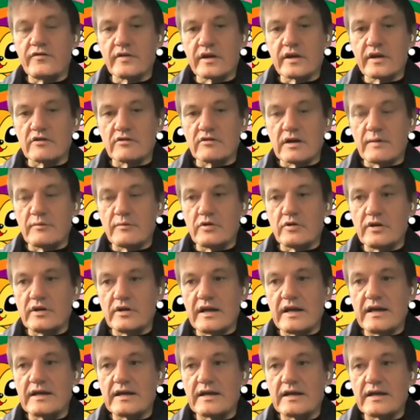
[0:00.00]
Offering grammar and
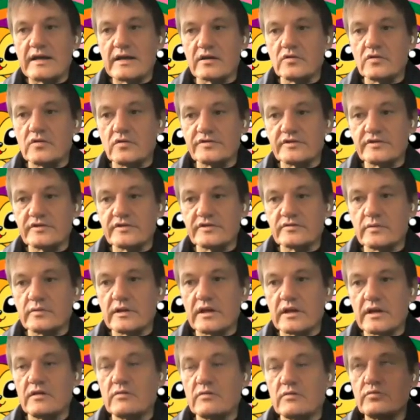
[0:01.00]
ACAN courses
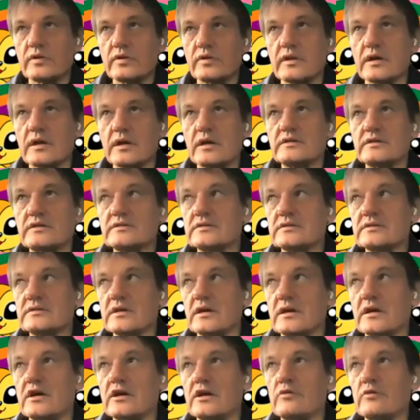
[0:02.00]
will help with that.
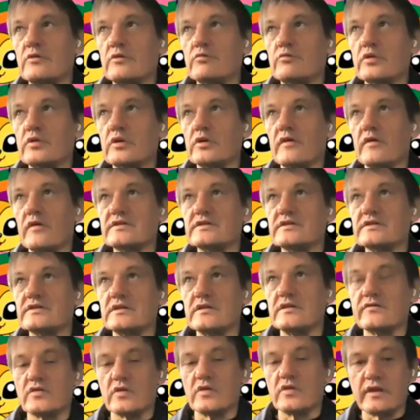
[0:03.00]
But obviously,
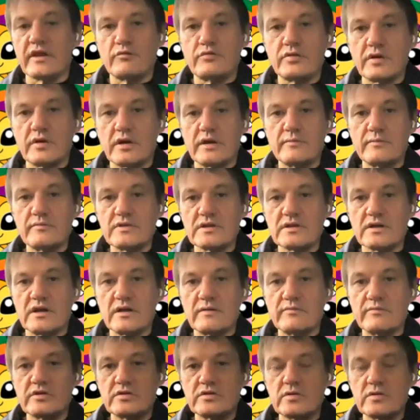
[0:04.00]
you've got that prime
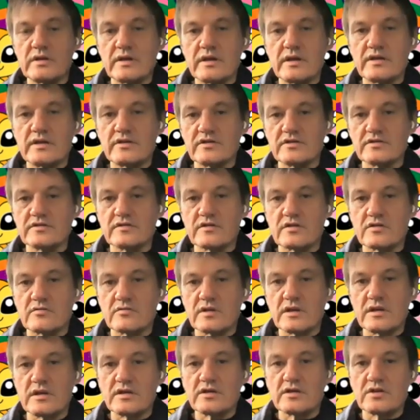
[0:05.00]
time between ages of
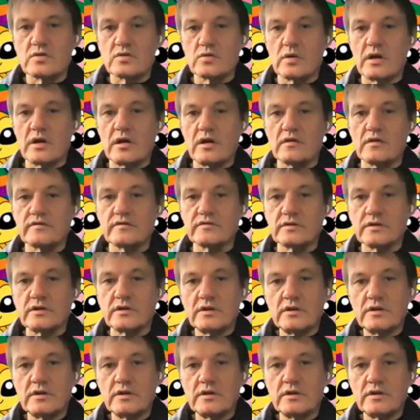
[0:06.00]
3 and 12